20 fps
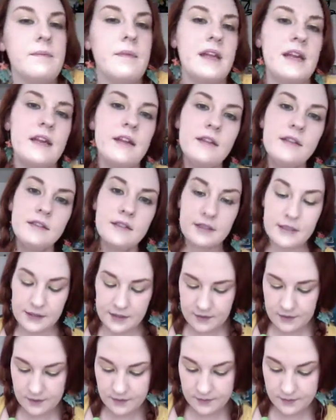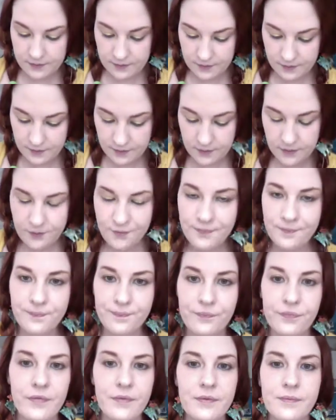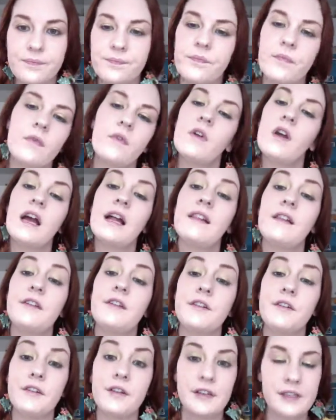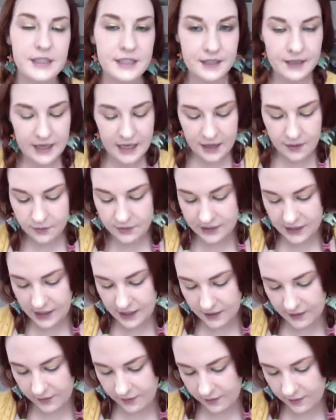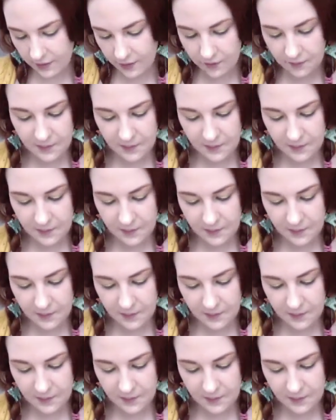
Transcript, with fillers: minutes, I literally didn't think it would take this long,